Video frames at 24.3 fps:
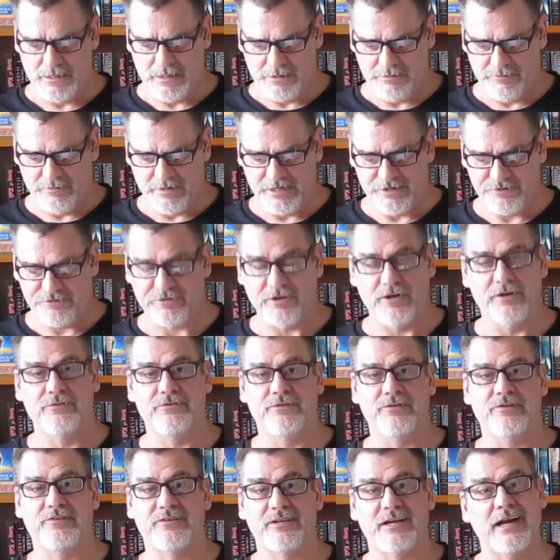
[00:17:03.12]
He really
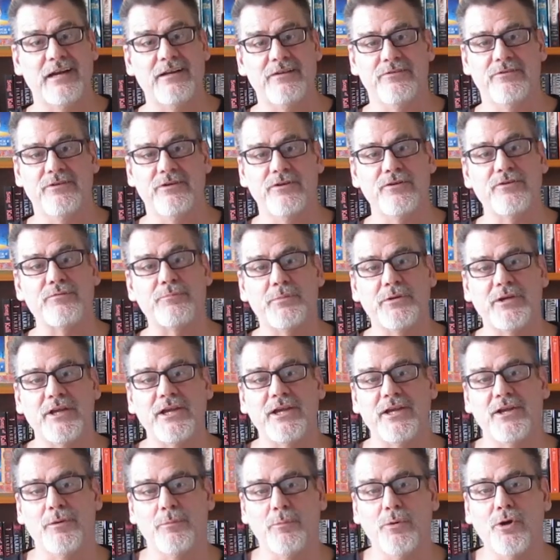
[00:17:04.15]
shows his colours in this
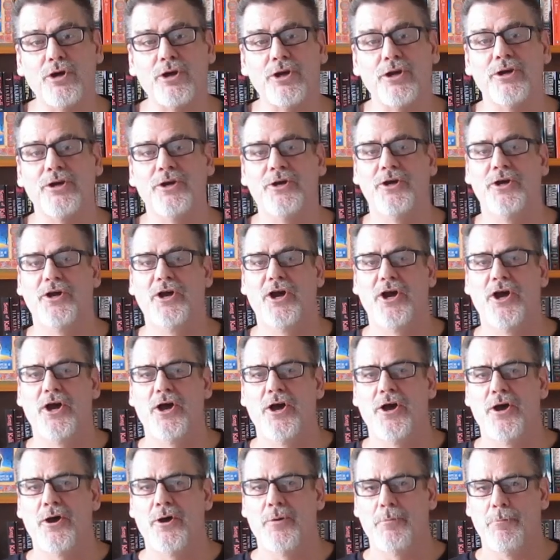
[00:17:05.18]
particular book.
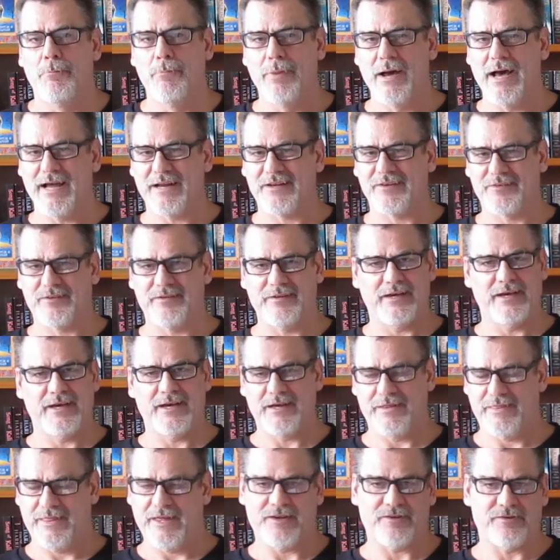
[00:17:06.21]
But
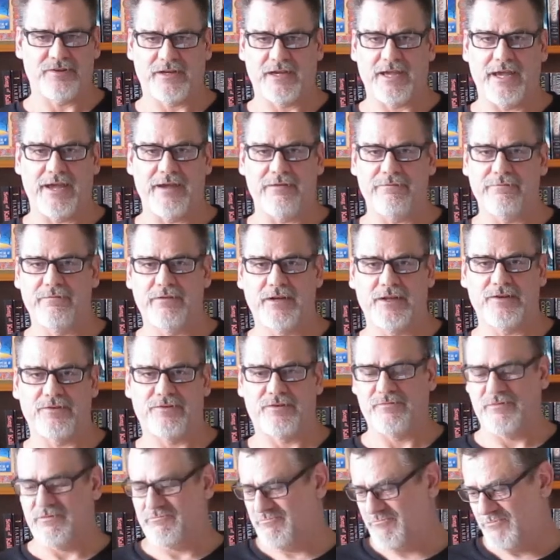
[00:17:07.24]
that's okay.
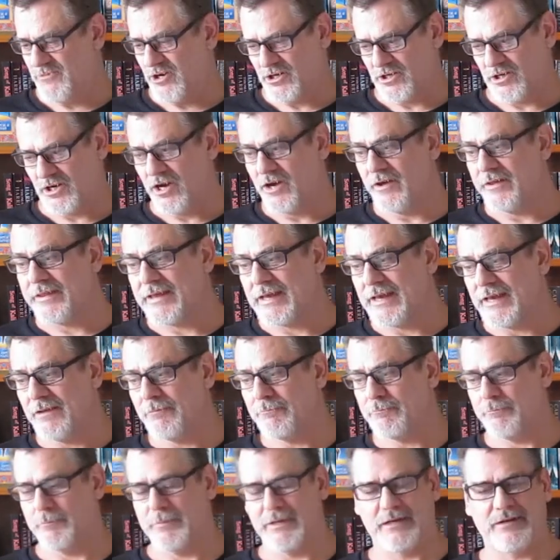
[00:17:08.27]
Let's not go
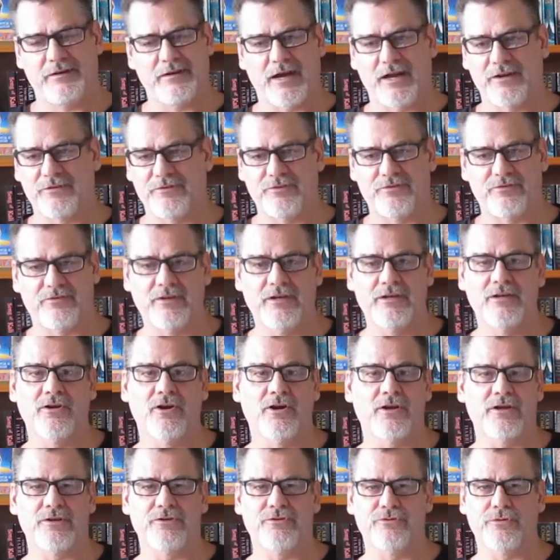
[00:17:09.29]
there. But I just did
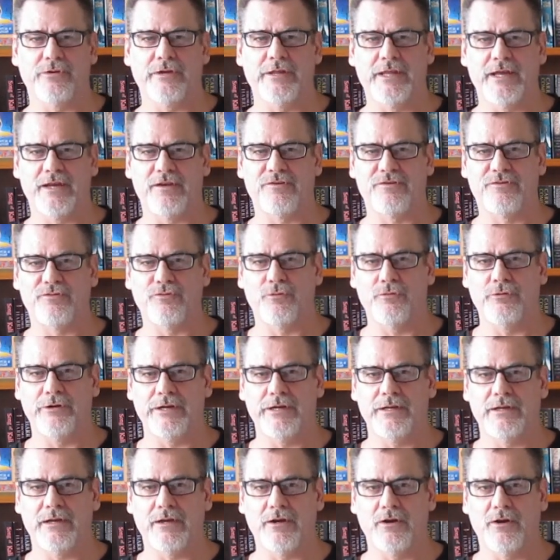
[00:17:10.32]
not enjoy that
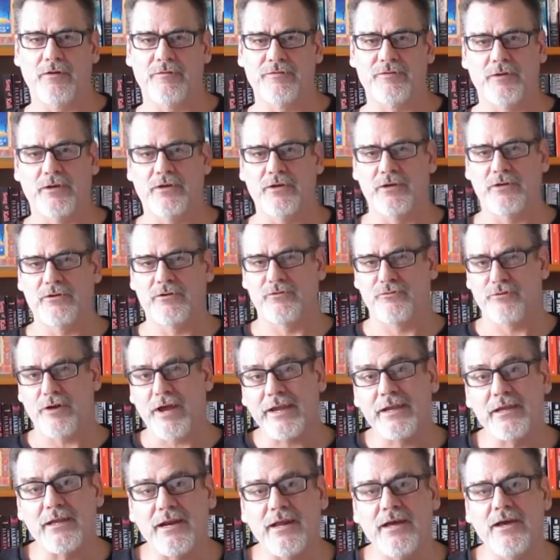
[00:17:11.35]
story. And after
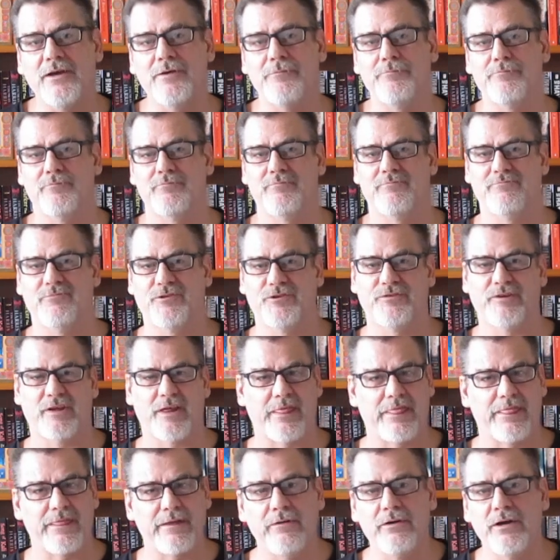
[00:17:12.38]
Dracula, which I
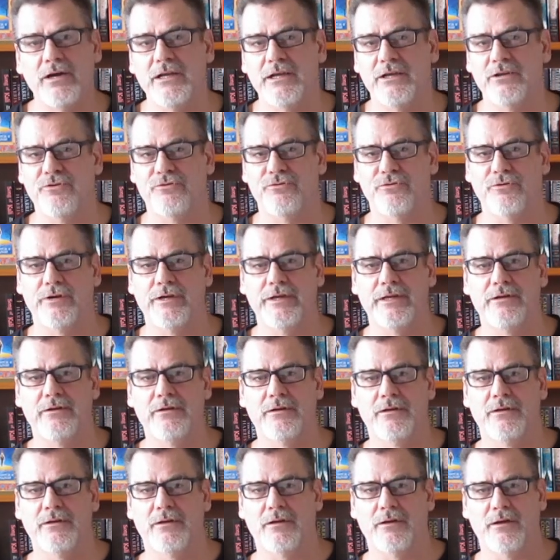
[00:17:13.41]
thoroughly enjoyed,
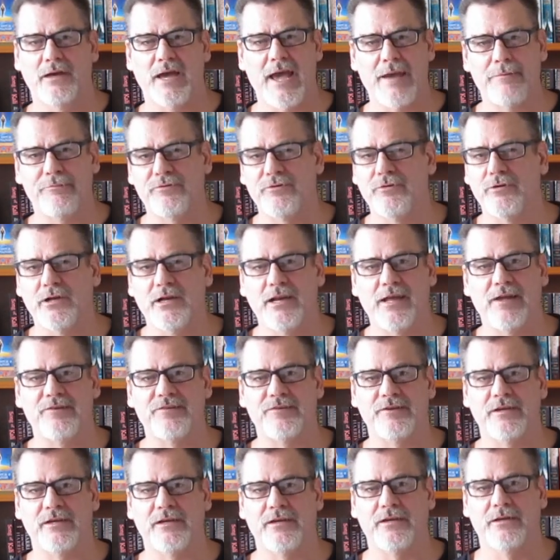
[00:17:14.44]
absolute
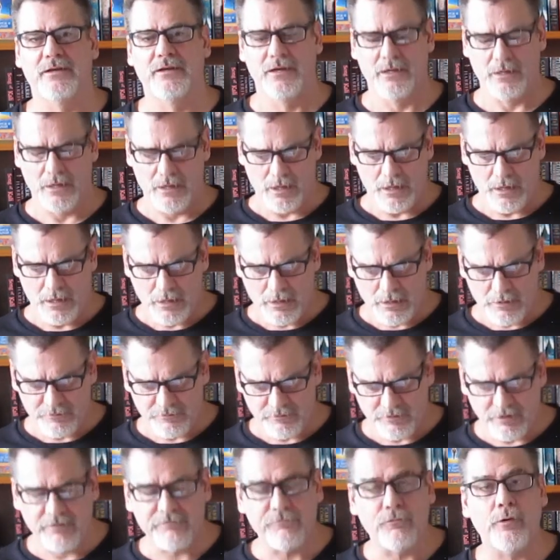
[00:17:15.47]
classic,
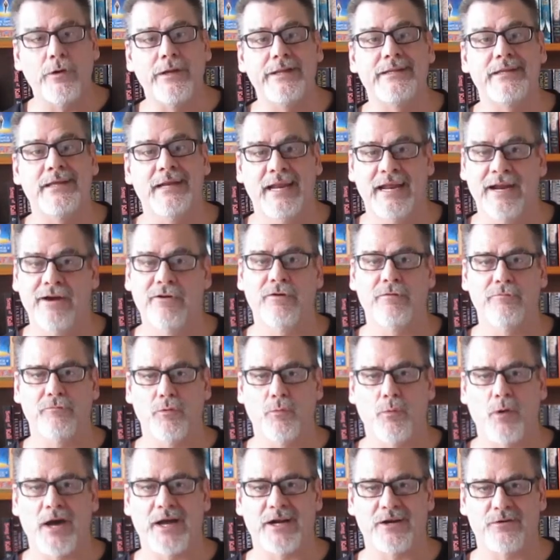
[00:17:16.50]
avoid The Lair of the
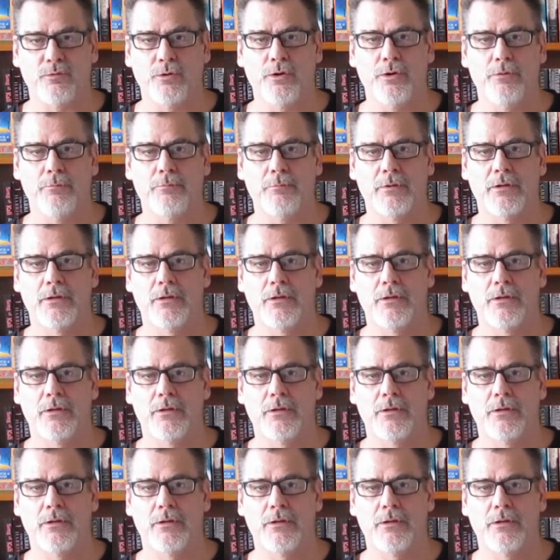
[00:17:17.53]
White Worm.